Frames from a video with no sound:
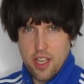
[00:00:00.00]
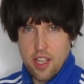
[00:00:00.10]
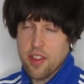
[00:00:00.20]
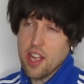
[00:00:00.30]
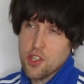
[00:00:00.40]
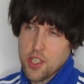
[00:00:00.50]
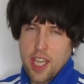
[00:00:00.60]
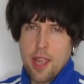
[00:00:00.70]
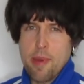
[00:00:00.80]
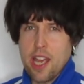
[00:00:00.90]
Then she
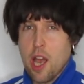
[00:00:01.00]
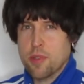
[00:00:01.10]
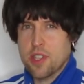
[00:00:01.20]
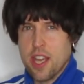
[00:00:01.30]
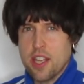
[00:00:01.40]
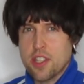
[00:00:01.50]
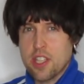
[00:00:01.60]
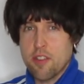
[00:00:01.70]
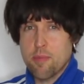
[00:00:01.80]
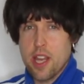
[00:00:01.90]
came back upstairs to
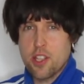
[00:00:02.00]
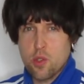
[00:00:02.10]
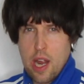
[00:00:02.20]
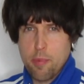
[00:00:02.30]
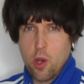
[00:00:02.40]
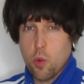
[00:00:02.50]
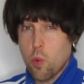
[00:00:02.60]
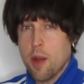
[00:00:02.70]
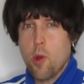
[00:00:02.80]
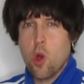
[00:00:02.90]
give my strap-on
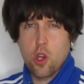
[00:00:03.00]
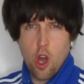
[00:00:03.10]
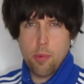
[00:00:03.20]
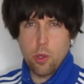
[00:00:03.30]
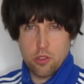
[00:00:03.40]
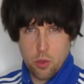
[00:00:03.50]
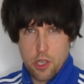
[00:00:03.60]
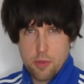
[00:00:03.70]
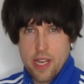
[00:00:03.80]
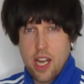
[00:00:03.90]
one more gobble to
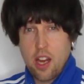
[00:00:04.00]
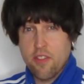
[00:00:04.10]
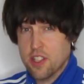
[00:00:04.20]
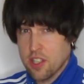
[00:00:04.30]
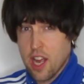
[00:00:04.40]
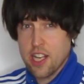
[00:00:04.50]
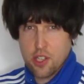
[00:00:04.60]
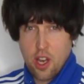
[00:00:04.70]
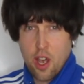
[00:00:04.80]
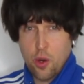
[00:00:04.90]
wish me luck for tonight's
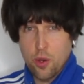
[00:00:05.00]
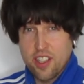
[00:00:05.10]
show.